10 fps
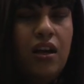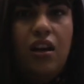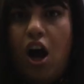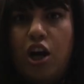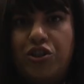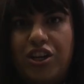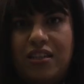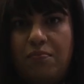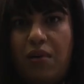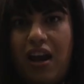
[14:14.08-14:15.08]
last year I
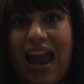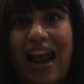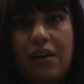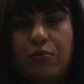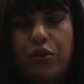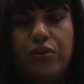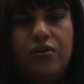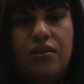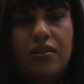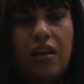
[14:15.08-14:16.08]
didn't buy any
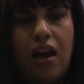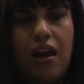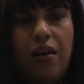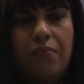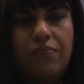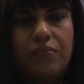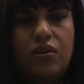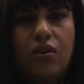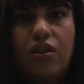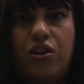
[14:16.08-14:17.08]
boots.
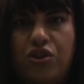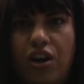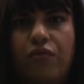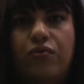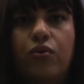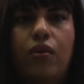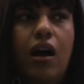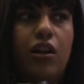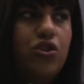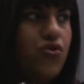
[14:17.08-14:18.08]
So this year I thought
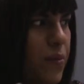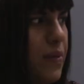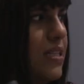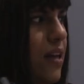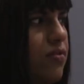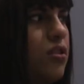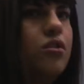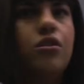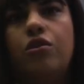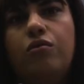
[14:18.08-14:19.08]
I'll treat myself to
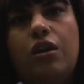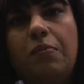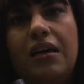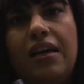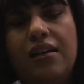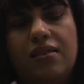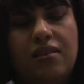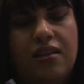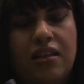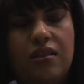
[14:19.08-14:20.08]
two new pairs,
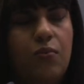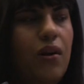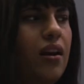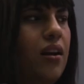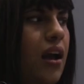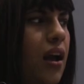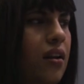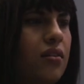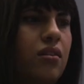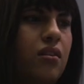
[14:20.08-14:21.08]
this one
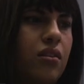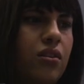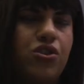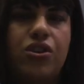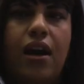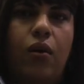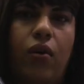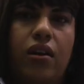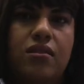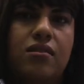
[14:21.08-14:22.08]
and the Chanel
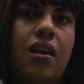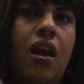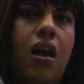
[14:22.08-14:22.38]
ones.